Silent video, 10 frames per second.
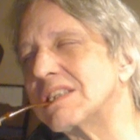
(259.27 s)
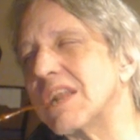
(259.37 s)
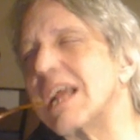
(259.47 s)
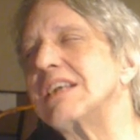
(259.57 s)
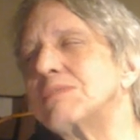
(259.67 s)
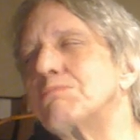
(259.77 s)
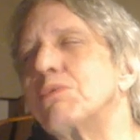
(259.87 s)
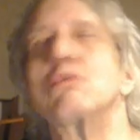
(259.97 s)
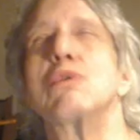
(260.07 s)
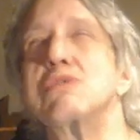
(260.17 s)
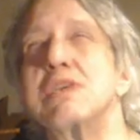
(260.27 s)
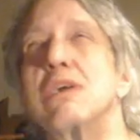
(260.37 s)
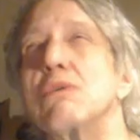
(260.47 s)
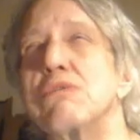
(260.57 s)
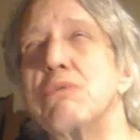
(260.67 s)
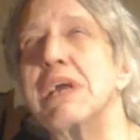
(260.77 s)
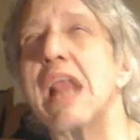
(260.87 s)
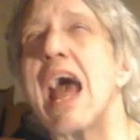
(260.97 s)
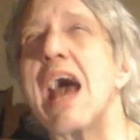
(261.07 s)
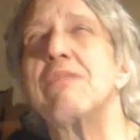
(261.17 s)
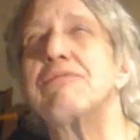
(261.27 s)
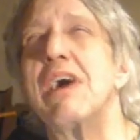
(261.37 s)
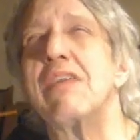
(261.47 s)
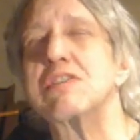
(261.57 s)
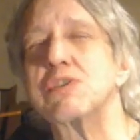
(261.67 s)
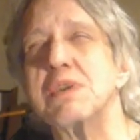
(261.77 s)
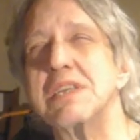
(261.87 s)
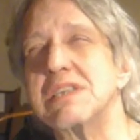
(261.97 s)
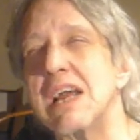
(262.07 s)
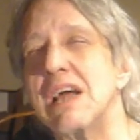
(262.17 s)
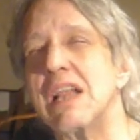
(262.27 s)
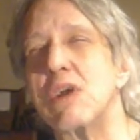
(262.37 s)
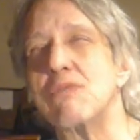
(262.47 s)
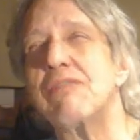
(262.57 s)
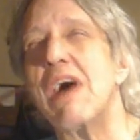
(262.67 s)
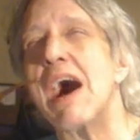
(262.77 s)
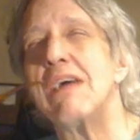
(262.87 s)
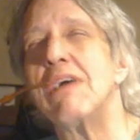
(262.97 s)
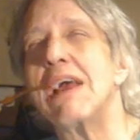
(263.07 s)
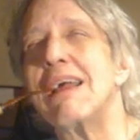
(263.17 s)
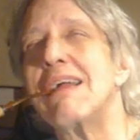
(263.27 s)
3.5, 3.5 on the Squinty Scale out of 5.